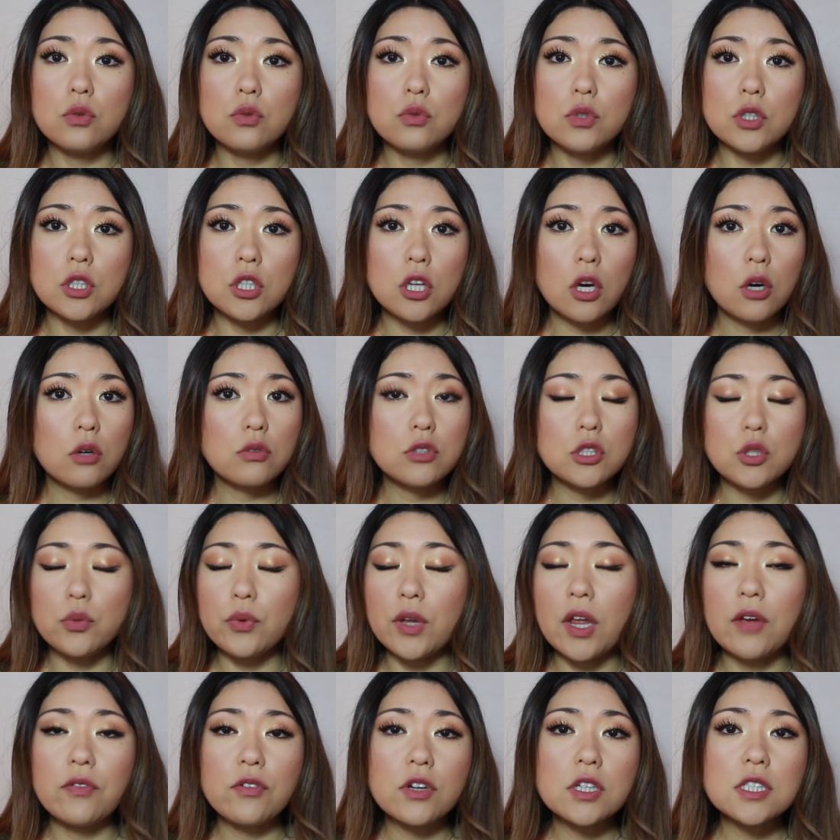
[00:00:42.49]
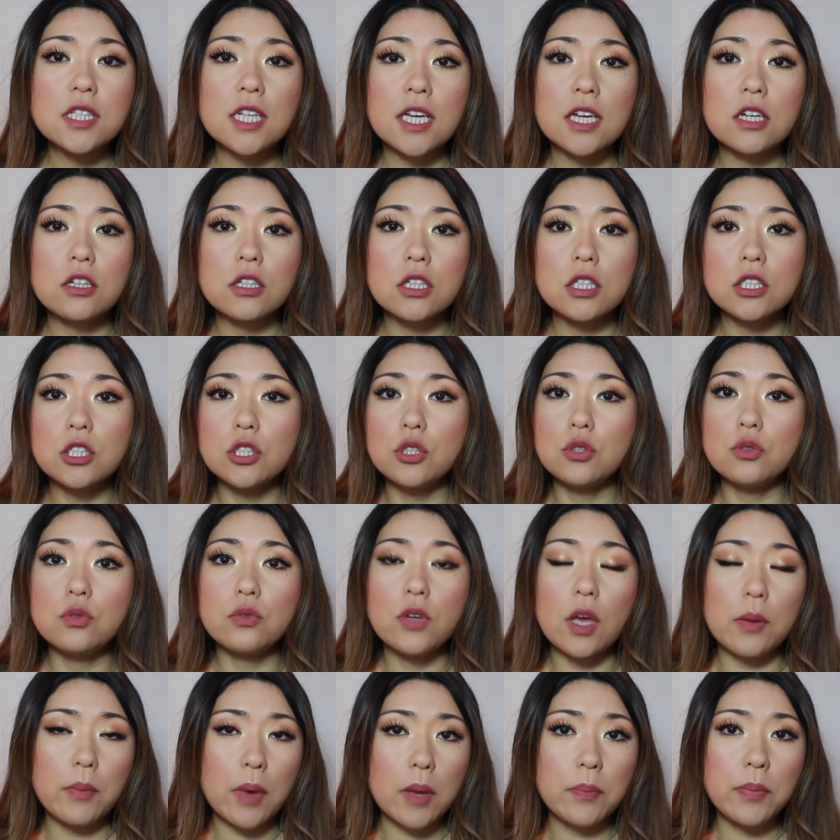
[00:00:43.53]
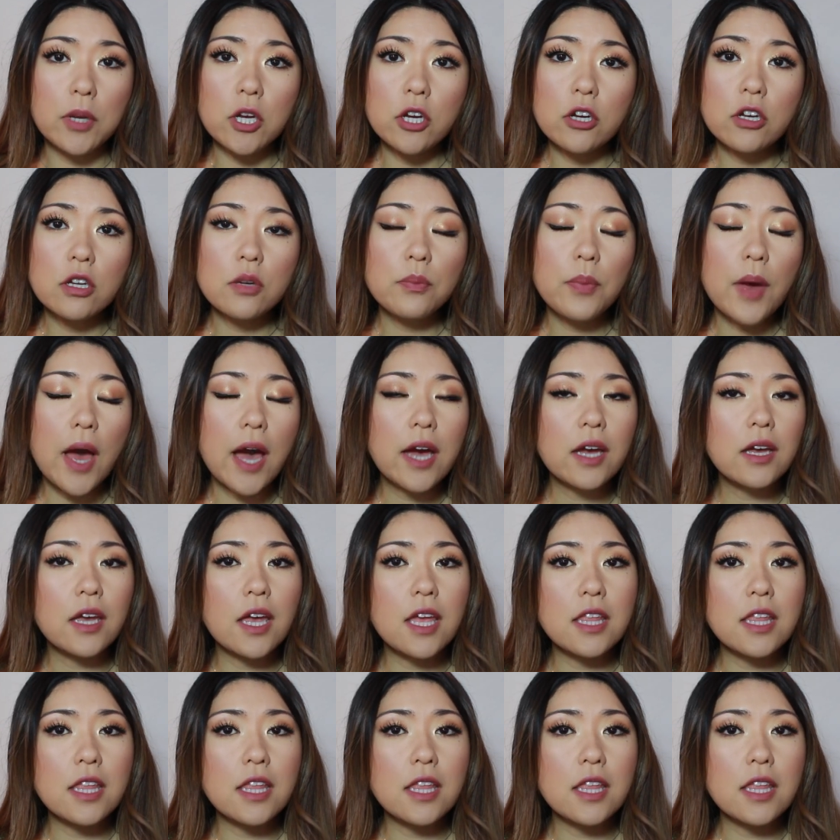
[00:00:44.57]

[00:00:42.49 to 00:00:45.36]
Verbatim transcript: you know, do whatever it took to get my period back.